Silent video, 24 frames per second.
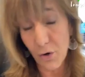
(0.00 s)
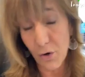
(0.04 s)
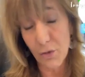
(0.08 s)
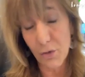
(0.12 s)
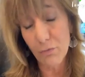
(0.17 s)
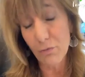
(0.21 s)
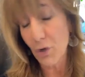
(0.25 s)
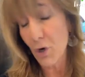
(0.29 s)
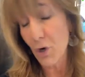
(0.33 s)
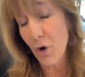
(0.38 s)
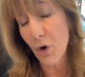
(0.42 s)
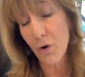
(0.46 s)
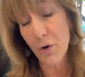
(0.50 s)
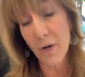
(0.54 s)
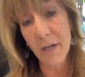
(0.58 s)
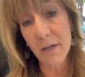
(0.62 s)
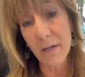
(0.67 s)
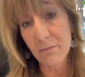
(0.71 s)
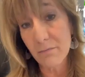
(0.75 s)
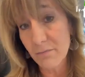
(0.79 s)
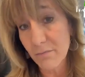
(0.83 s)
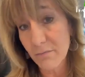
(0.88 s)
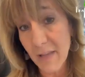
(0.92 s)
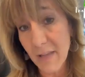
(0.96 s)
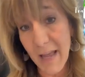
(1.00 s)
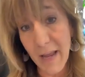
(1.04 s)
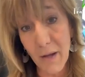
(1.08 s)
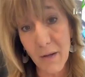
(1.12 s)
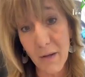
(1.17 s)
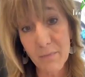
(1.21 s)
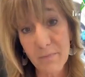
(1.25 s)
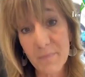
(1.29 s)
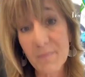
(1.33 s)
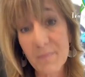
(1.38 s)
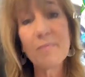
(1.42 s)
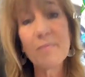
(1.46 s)
your current, like
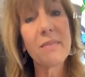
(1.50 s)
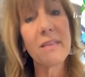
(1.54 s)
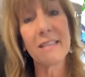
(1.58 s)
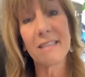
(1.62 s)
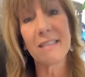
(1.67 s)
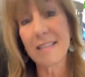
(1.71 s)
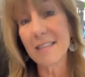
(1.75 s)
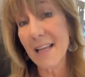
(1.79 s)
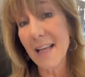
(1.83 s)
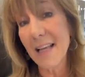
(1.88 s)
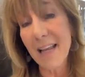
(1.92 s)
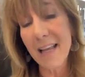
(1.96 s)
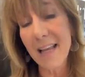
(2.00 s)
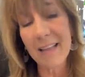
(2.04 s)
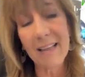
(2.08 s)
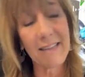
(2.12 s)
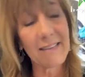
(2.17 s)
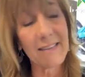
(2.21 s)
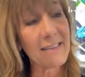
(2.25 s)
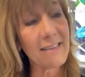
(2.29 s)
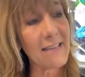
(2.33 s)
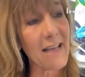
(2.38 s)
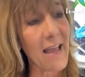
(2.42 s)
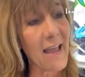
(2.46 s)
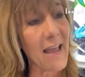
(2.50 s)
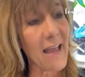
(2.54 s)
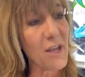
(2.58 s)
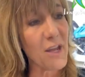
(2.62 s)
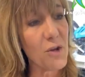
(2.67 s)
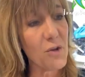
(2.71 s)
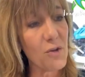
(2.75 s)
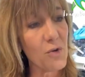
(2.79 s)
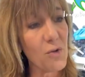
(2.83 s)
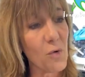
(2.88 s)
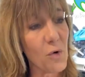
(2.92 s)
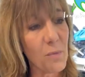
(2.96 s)
the city, let's say
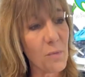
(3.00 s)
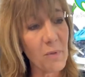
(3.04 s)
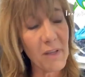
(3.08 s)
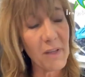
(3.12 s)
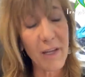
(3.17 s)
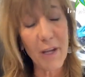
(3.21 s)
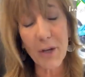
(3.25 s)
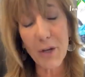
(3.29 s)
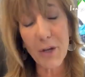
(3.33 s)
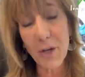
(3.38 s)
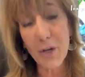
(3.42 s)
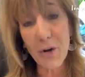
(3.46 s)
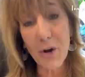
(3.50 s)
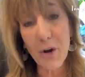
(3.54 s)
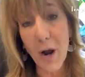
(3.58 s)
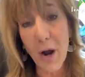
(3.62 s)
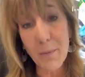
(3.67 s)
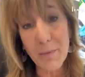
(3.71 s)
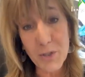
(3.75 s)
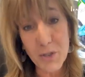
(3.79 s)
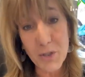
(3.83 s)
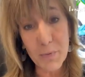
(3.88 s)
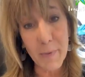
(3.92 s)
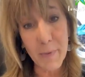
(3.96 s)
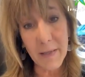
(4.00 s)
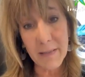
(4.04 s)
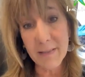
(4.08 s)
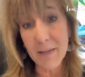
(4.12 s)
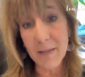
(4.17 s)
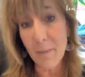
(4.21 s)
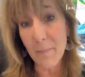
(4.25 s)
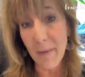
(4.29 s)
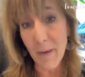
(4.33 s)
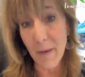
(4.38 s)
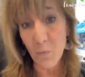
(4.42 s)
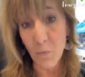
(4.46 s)
you normally get your garbage picked
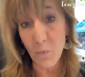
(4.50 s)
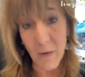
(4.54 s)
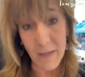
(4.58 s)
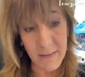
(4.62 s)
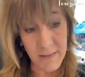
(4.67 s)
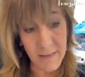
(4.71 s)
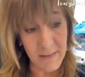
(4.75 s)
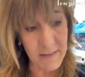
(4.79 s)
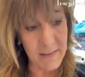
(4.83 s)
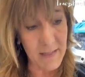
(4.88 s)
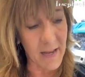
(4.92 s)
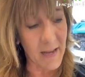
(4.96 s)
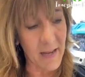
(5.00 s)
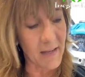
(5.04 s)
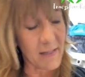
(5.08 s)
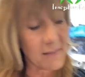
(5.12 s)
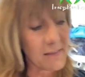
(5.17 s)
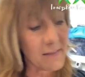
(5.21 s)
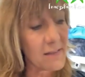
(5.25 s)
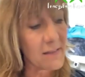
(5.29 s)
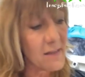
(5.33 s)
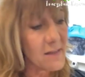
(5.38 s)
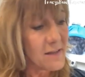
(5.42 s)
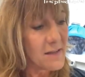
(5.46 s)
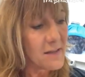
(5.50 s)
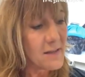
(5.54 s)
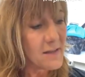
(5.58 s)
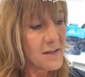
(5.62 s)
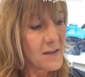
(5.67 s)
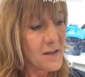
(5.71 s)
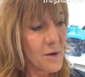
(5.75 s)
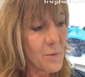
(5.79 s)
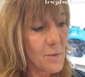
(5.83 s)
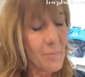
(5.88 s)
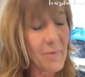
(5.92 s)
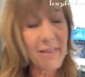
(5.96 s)
up on Wednesdays,
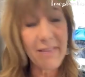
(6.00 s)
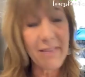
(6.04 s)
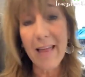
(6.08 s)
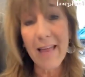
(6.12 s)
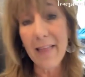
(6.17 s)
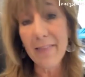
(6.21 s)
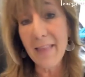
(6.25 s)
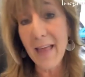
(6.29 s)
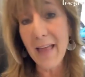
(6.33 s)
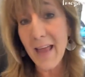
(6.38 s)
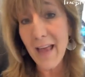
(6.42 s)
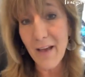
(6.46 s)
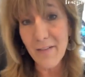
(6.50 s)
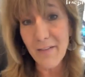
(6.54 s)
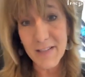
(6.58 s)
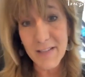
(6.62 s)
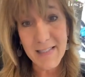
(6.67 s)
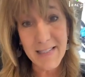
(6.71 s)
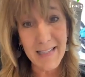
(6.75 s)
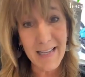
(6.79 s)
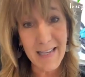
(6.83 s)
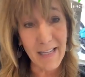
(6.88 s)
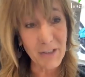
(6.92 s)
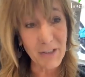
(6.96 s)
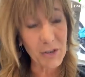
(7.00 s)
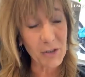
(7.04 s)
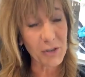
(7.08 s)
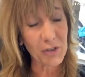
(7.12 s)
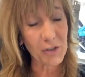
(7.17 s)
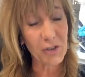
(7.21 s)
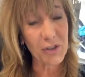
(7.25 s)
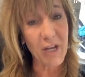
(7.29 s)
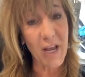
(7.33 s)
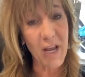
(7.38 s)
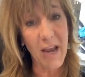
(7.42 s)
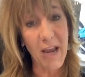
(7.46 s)
but then they have a
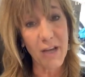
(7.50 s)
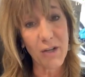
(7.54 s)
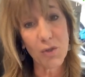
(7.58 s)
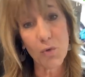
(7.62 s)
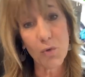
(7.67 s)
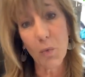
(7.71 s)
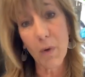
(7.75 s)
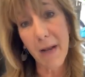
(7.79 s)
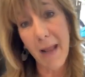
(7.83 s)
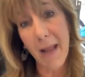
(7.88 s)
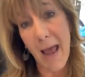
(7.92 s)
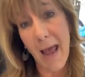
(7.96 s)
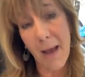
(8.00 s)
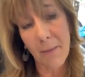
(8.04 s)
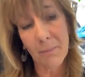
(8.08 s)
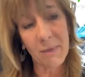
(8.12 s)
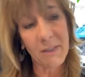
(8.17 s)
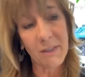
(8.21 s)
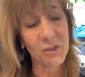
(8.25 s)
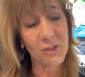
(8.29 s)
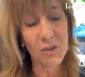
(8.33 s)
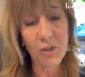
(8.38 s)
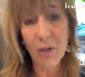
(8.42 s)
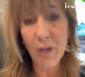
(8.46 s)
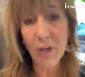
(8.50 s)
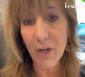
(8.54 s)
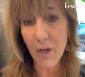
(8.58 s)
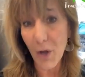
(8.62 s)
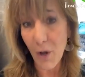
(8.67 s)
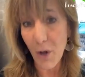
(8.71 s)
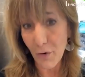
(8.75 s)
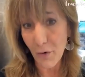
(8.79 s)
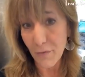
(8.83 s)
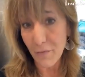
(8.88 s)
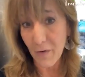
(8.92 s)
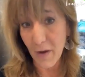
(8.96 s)
schedule change. What happens? You get
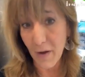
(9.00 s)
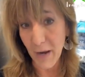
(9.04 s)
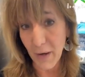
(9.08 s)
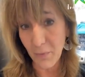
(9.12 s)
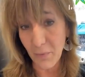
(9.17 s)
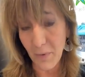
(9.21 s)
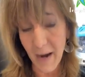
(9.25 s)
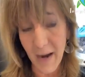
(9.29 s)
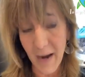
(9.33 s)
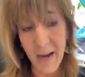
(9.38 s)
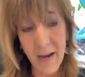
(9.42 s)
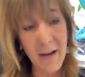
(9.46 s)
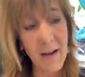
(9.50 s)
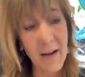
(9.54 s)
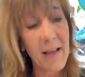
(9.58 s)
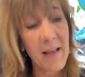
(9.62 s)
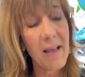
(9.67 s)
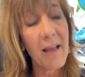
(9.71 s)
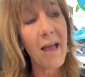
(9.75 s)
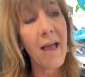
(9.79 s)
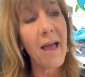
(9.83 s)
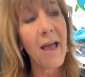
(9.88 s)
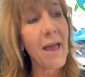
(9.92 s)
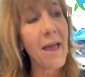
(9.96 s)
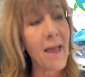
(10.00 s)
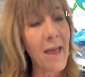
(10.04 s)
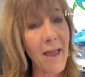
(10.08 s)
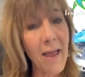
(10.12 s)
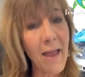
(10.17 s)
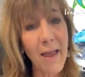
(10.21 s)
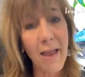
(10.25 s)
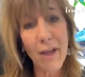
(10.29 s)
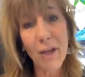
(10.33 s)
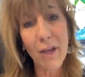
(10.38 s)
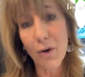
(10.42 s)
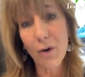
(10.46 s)
notified, right?
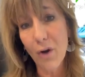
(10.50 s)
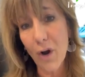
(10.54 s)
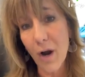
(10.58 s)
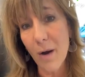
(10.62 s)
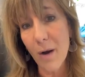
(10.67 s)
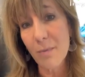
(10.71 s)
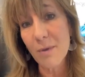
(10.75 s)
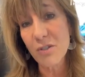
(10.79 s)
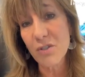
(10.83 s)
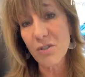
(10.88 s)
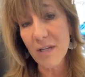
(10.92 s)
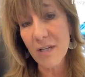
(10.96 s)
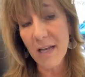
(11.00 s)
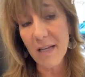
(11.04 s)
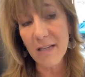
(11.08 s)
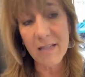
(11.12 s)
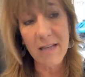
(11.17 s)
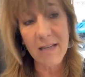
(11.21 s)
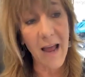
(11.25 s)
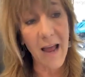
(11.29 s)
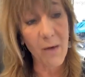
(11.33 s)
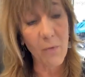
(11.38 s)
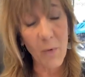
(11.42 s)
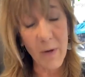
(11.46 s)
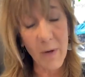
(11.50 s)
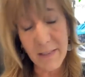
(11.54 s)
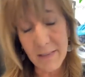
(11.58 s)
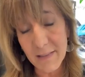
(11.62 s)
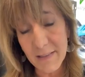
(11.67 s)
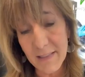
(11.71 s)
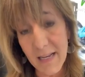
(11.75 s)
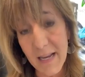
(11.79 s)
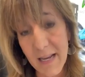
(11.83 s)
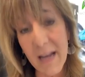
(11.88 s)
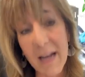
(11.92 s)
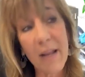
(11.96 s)
Hey, your garbage day is not
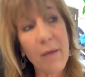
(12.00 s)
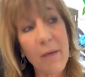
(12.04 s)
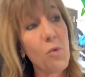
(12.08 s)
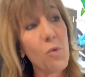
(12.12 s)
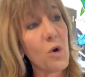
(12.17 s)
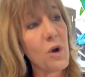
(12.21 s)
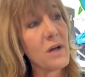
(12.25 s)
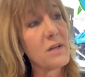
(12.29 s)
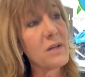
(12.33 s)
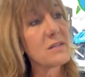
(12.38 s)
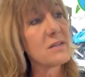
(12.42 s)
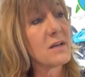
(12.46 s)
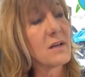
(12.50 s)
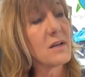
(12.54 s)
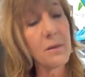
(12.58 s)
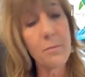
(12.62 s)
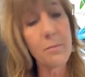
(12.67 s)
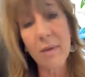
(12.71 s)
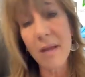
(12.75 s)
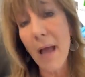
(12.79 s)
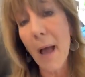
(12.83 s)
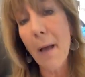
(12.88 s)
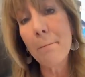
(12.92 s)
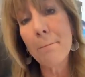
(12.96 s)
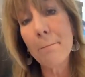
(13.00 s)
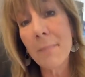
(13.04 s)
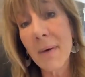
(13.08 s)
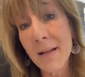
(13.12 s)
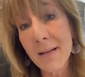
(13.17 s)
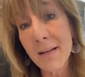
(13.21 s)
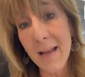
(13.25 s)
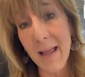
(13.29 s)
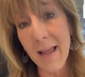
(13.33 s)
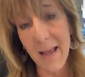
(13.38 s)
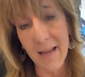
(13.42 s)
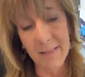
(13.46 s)
Wednesday anymore. It's going to be on
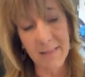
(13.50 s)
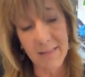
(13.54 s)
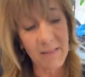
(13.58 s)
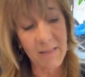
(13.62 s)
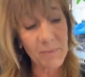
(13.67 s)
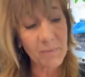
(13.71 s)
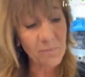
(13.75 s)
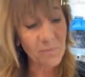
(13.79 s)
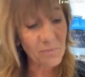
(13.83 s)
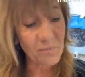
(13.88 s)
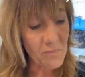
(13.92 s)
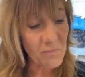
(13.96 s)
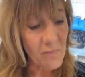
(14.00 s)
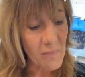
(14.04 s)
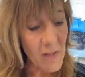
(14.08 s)
Mondays.